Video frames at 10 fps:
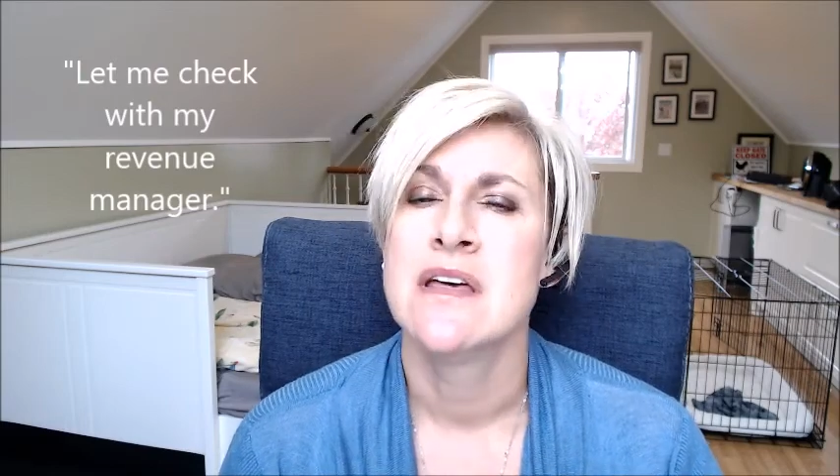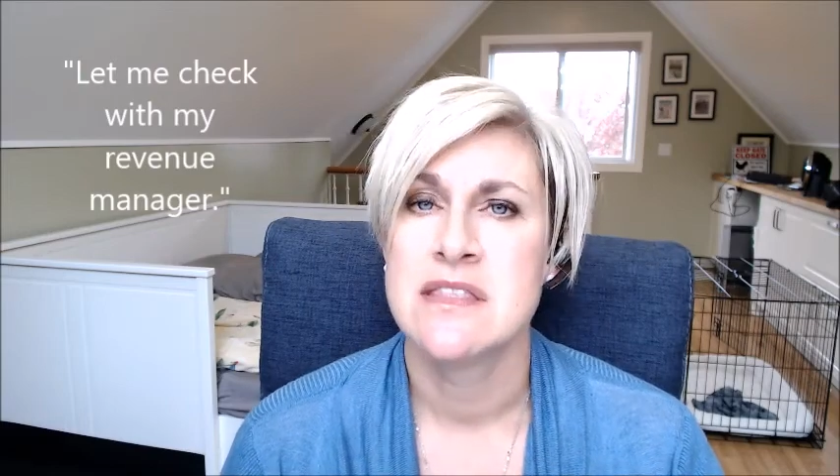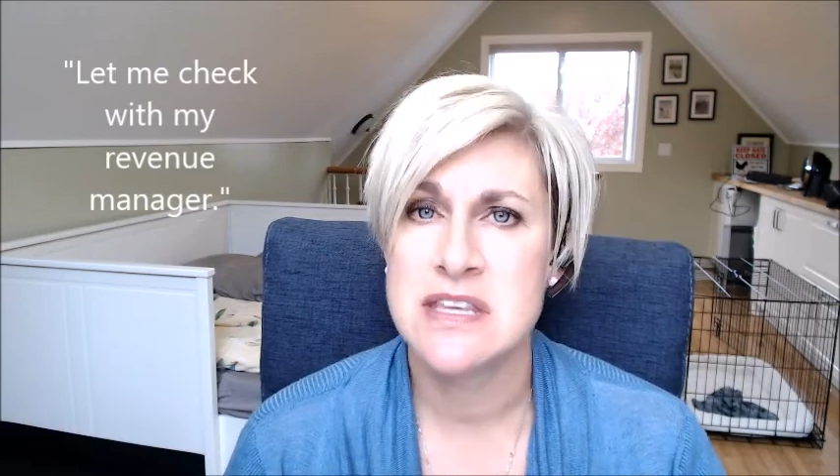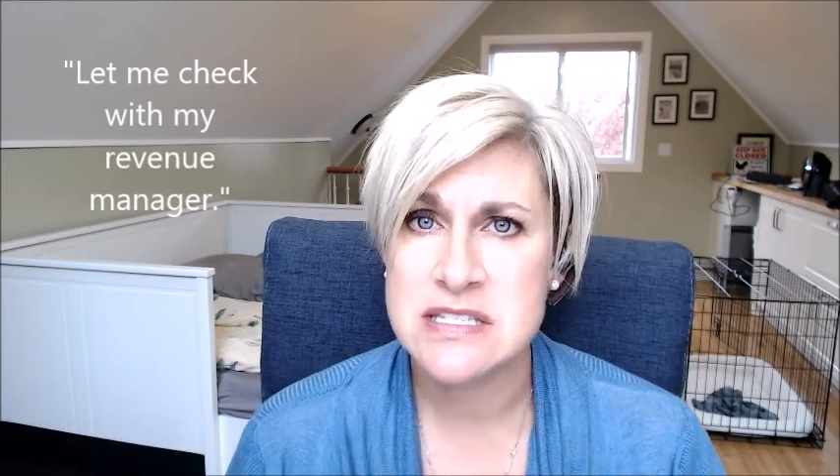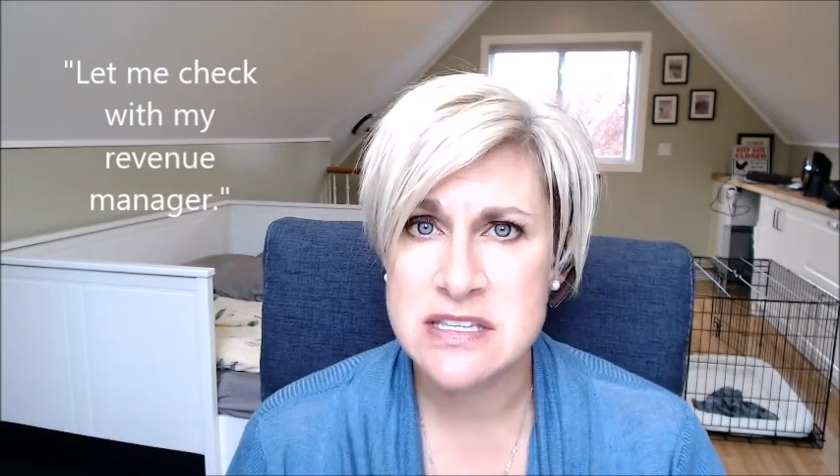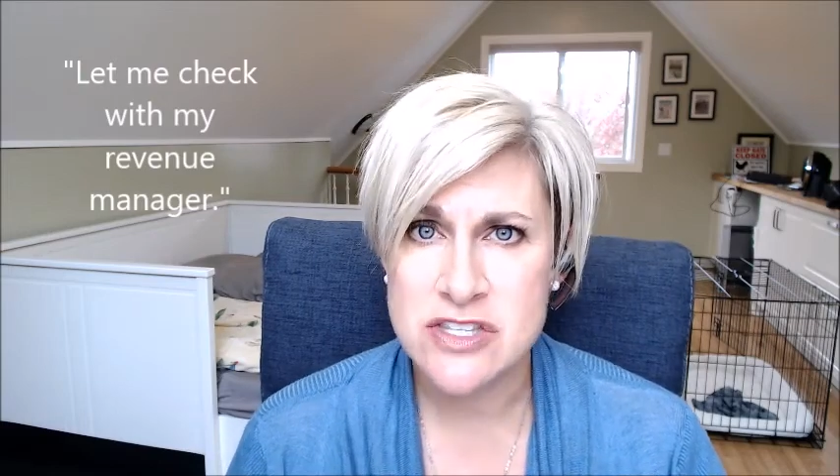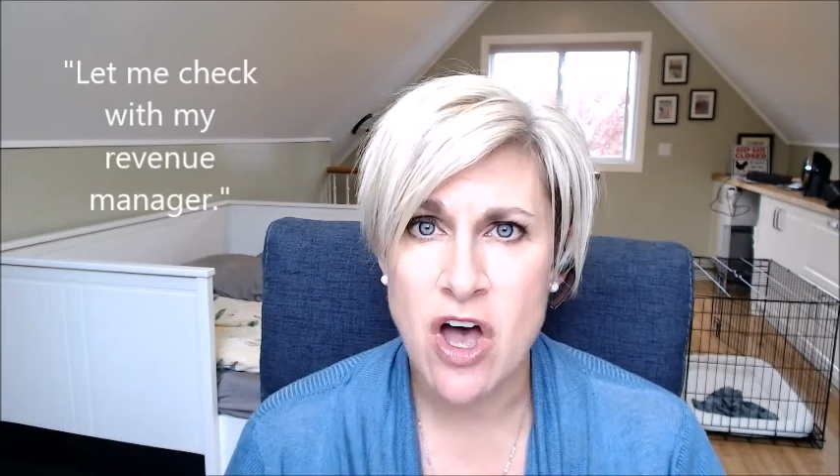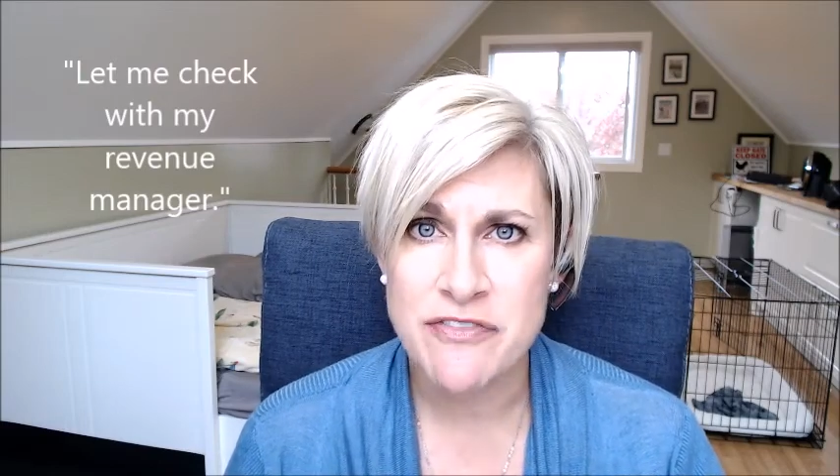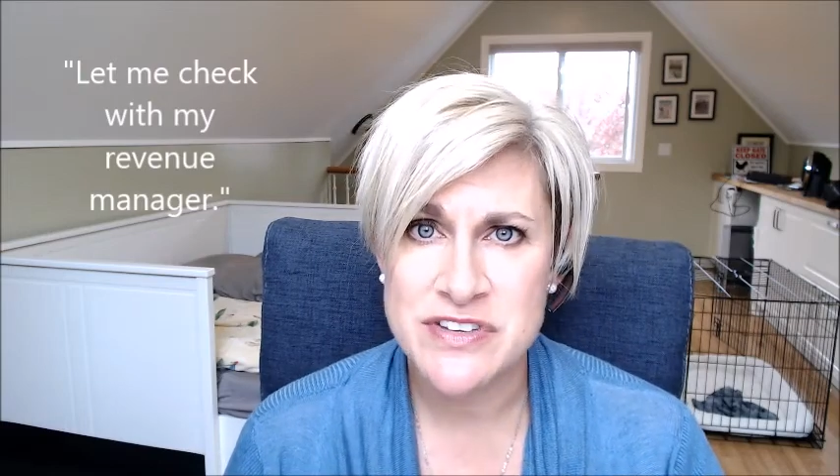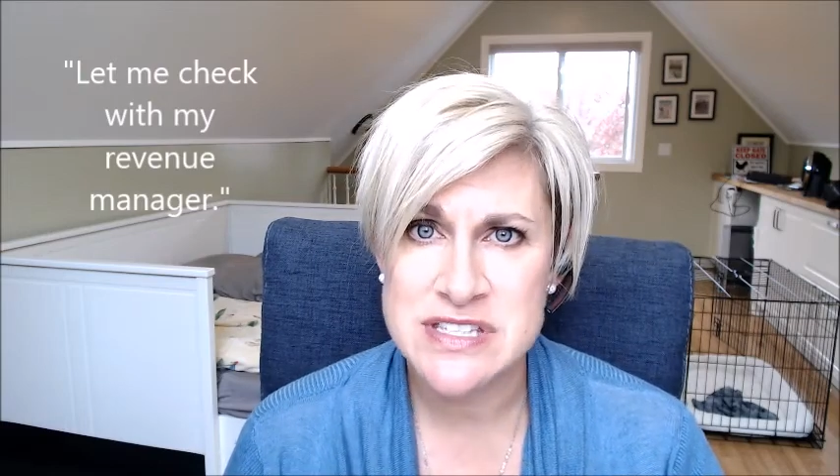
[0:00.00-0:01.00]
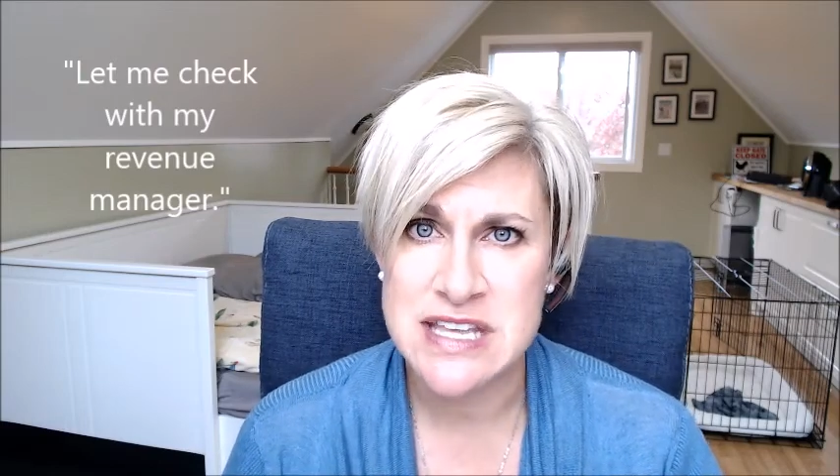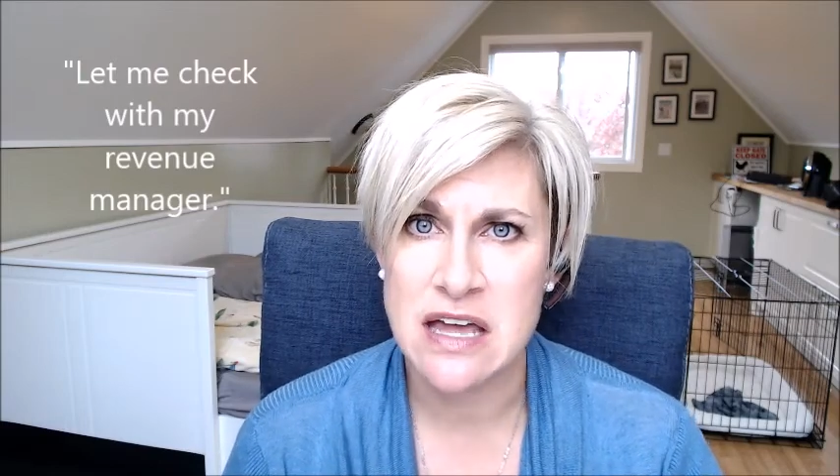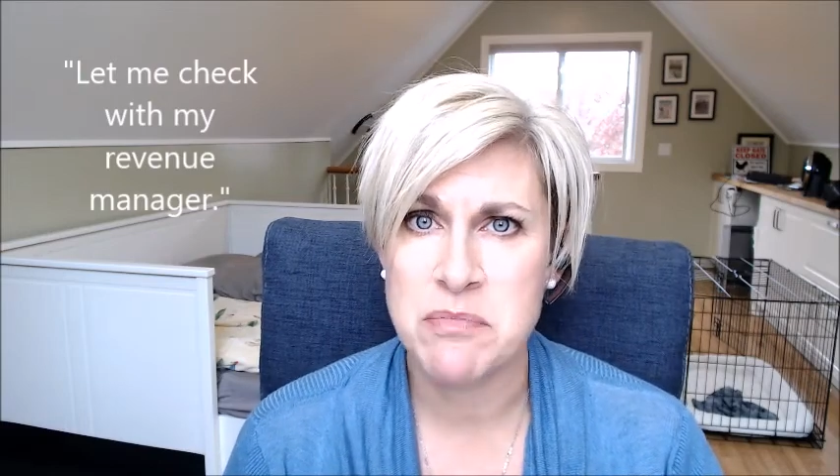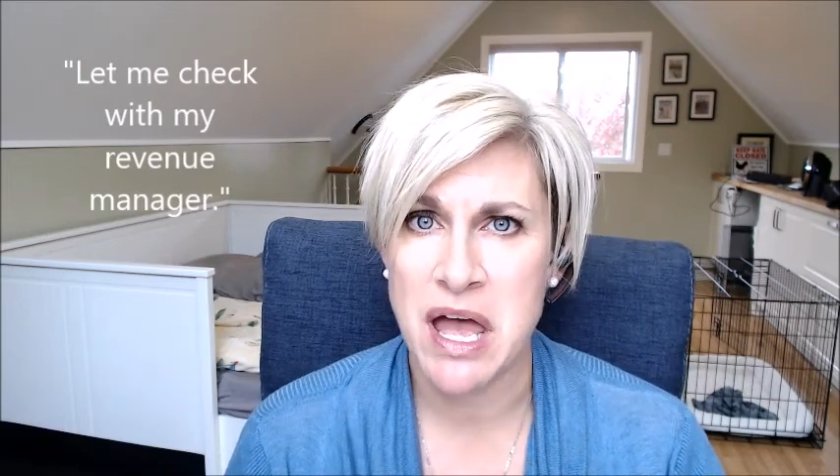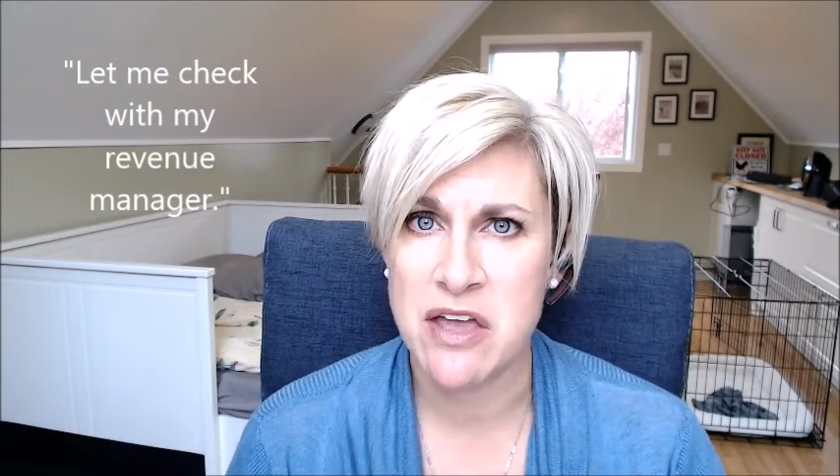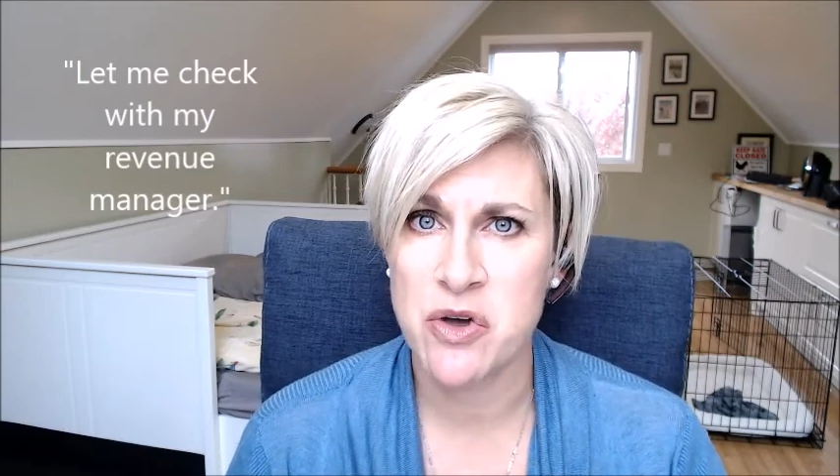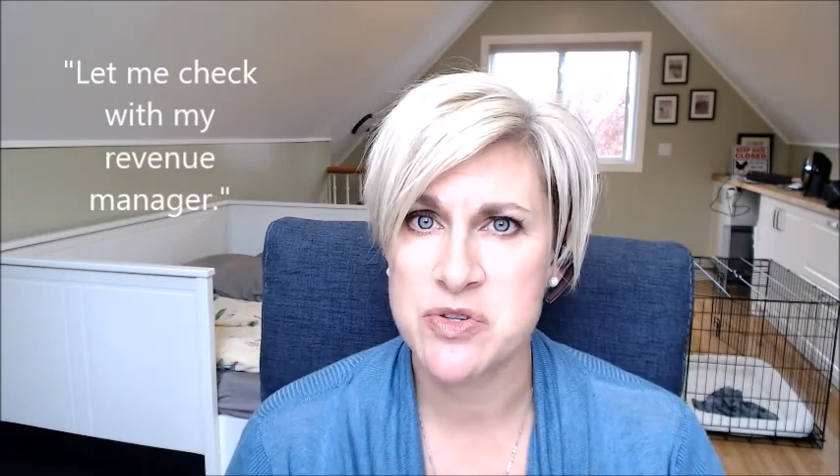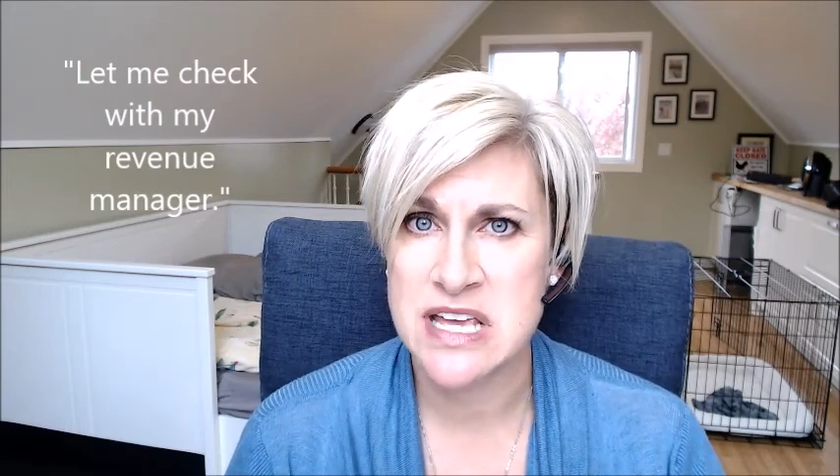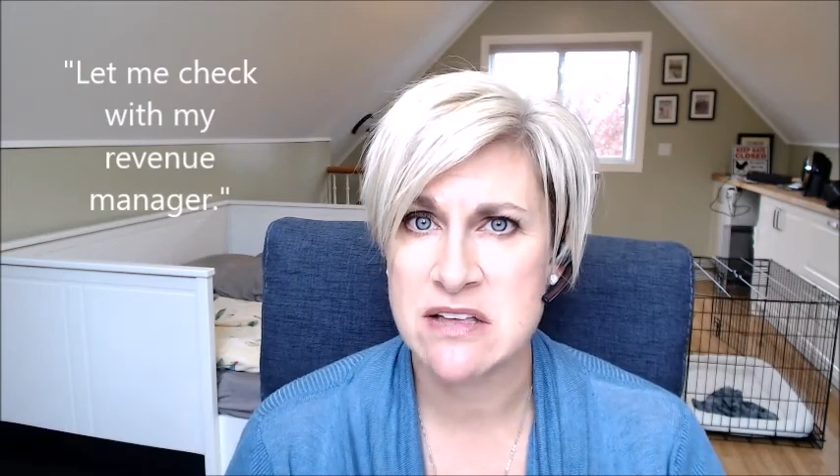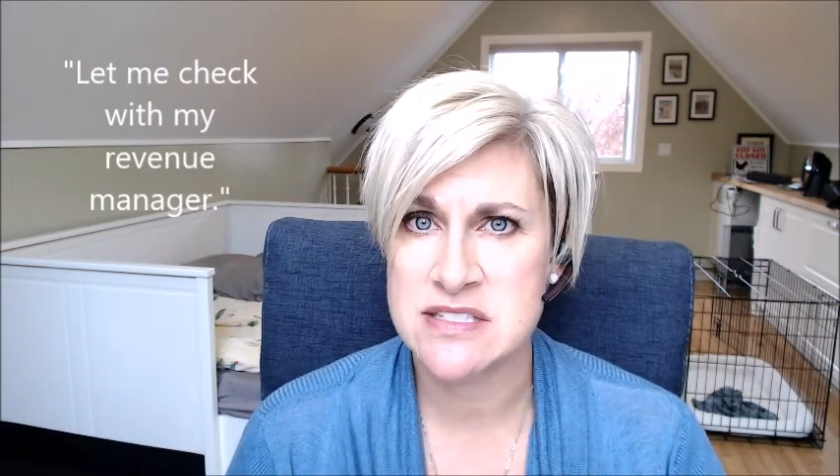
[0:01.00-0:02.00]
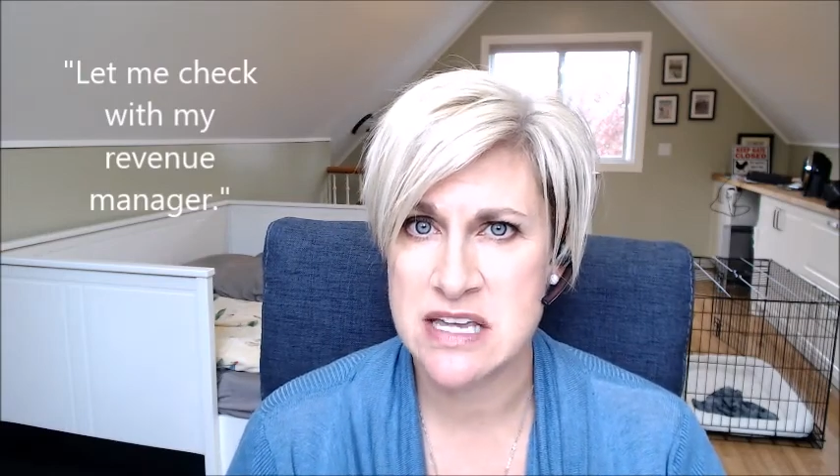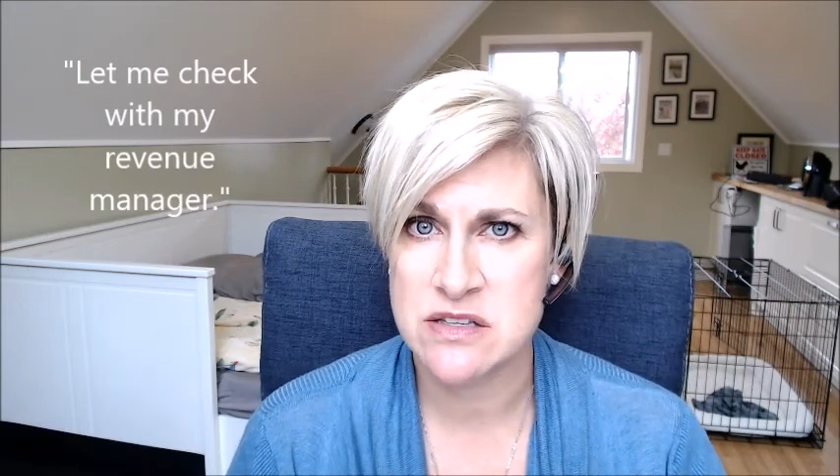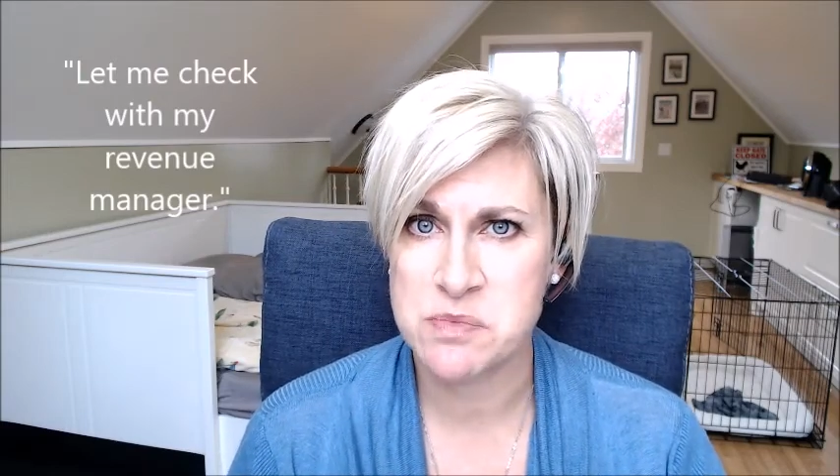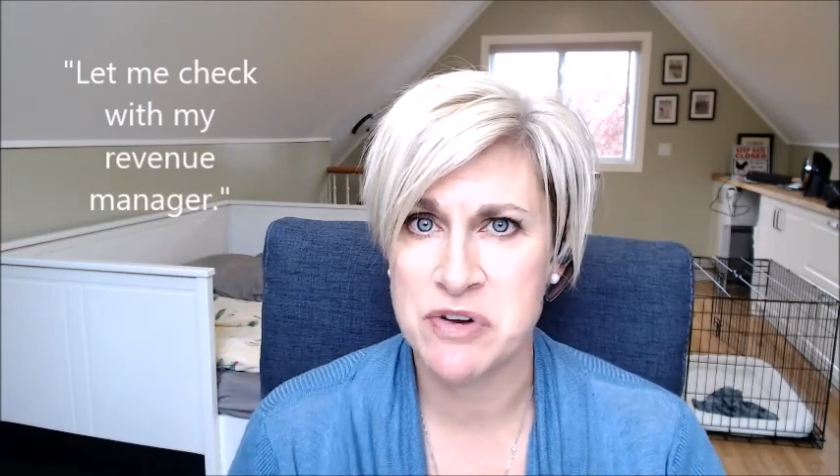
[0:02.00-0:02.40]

This is often said by hotel sales